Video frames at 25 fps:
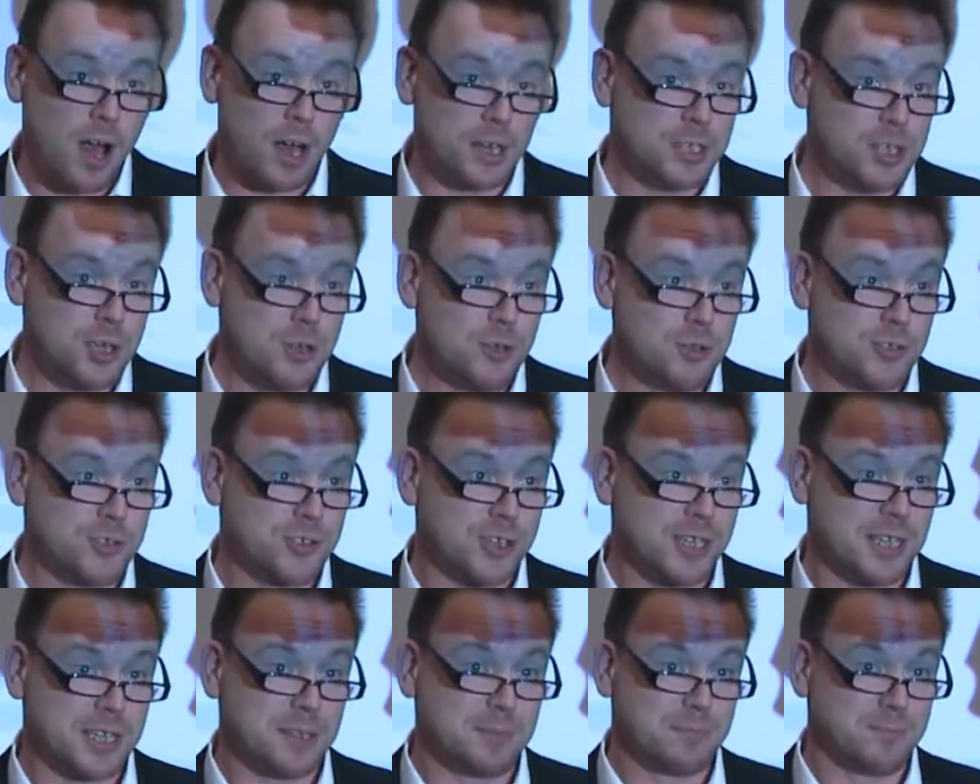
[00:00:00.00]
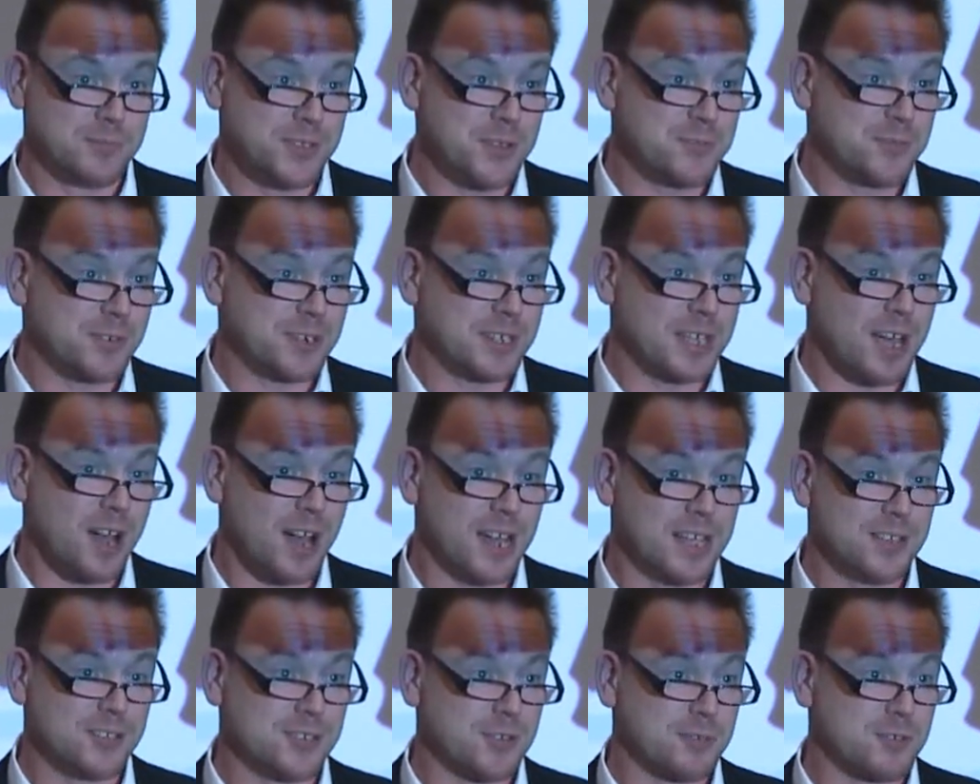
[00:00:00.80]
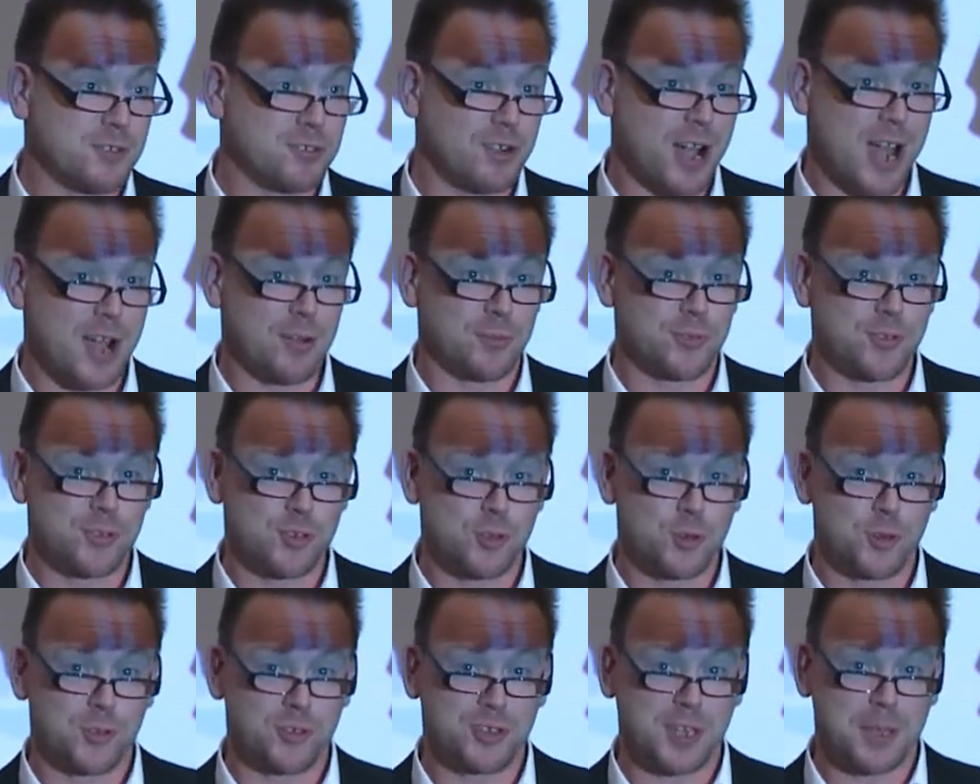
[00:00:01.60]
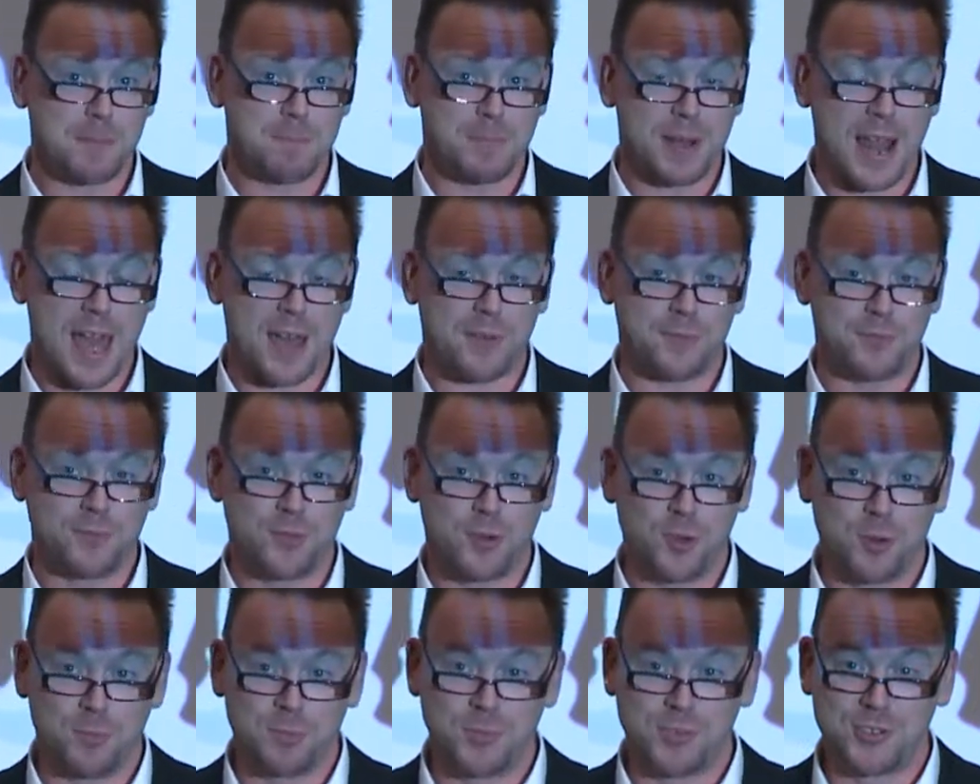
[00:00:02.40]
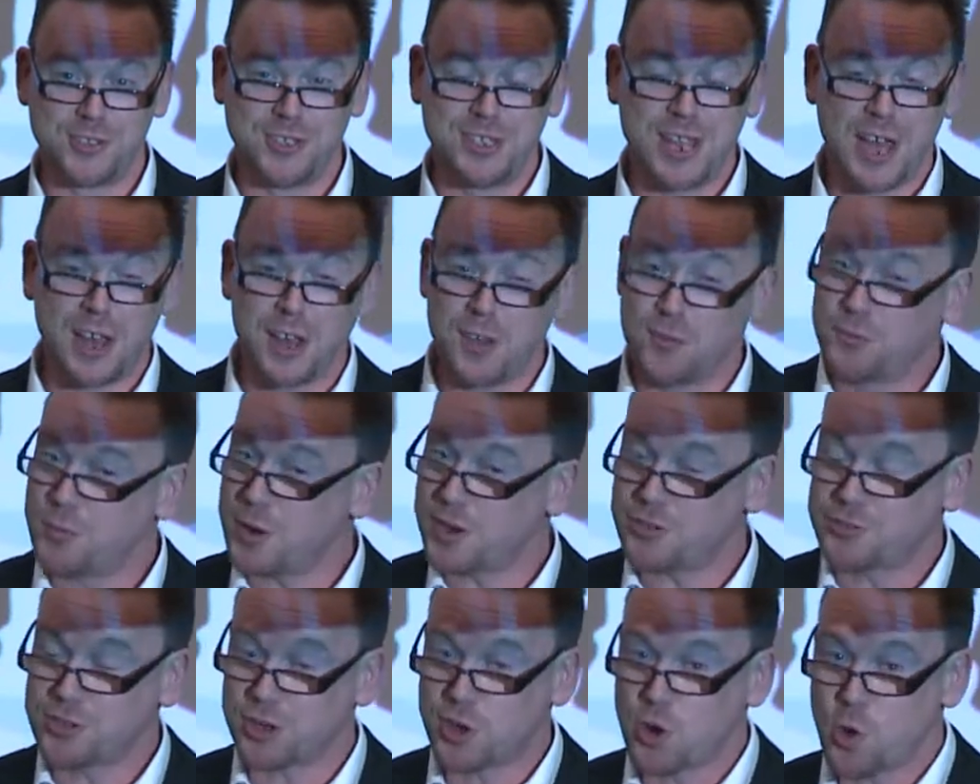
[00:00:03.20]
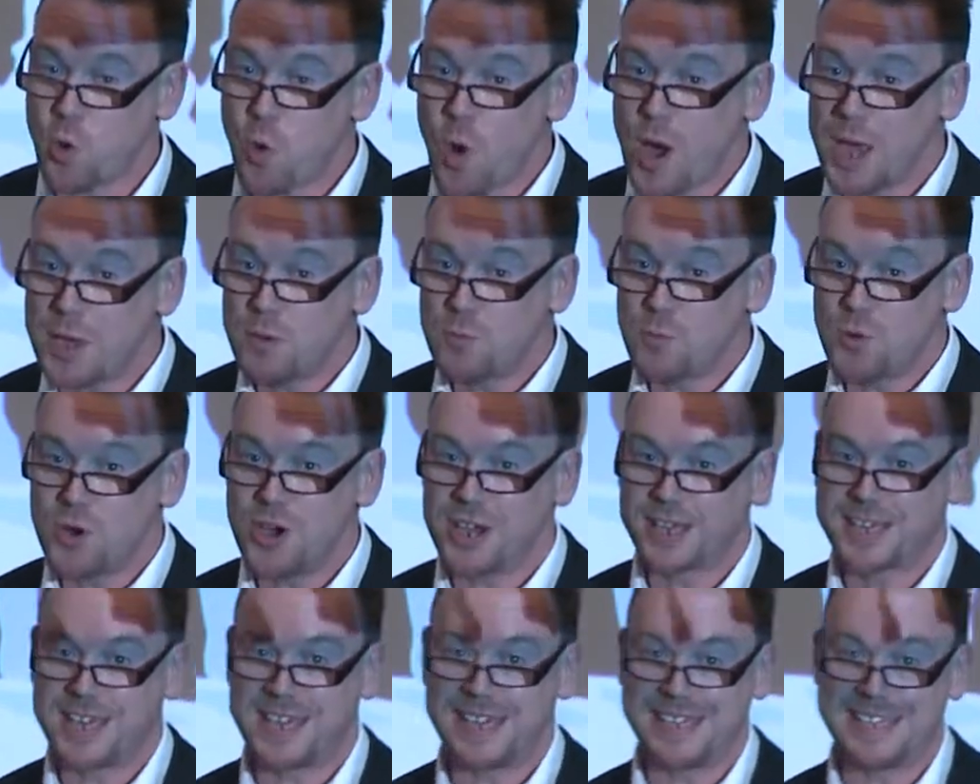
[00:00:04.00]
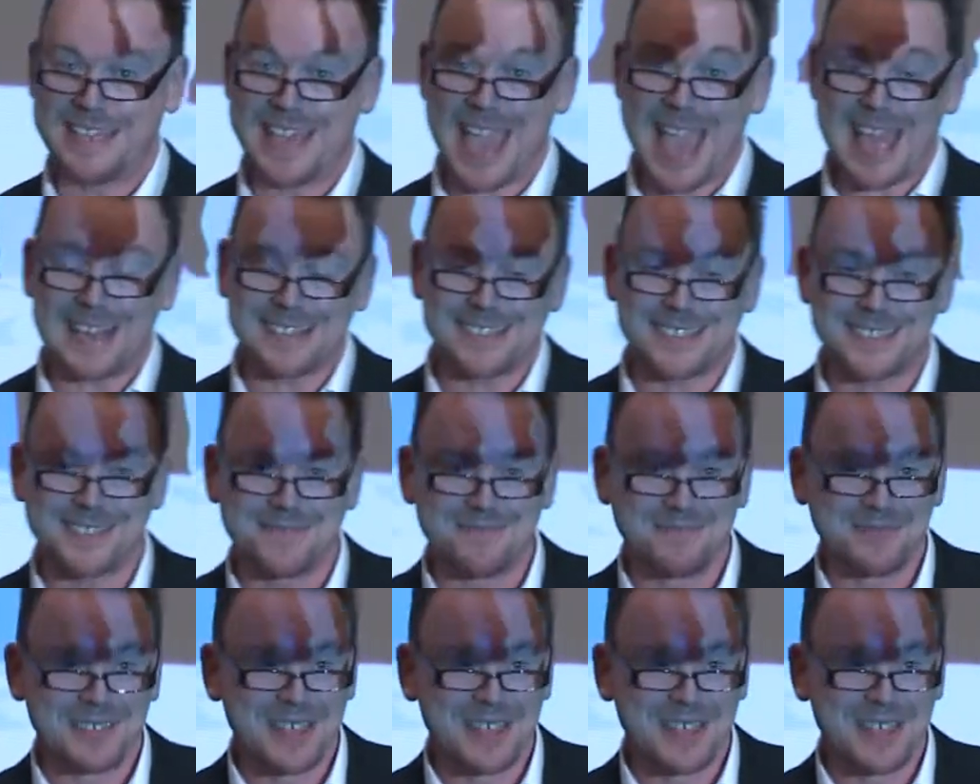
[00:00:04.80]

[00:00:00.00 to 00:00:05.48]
are using different kinds of crowdsourcing platforms, none of which are quite working yet,